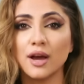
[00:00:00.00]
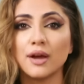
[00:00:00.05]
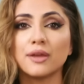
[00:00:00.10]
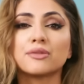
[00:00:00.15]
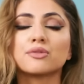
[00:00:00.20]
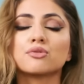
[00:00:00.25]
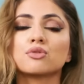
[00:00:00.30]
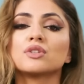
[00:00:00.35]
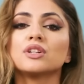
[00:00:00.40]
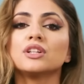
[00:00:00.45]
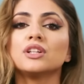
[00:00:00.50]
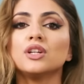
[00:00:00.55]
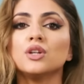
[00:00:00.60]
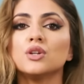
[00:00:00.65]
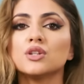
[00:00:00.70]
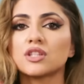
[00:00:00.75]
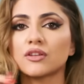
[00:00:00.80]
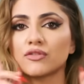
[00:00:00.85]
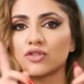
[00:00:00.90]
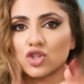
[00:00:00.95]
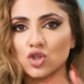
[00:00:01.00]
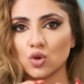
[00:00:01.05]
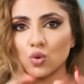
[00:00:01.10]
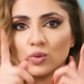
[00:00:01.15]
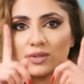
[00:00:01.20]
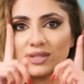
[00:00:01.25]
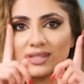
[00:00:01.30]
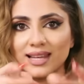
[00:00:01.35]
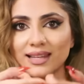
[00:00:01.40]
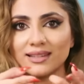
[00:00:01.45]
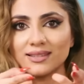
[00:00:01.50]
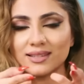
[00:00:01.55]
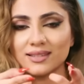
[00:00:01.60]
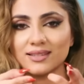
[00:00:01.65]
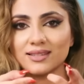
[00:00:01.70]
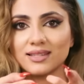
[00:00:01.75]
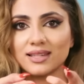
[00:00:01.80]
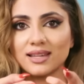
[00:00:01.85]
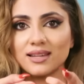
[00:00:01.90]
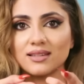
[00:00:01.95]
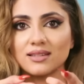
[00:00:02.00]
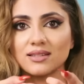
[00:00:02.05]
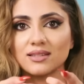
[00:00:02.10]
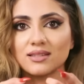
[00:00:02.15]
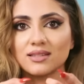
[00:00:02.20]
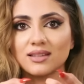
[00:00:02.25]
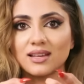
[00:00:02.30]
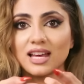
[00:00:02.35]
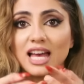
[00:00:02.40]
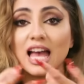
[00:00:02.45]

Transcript: through the use of short sentences.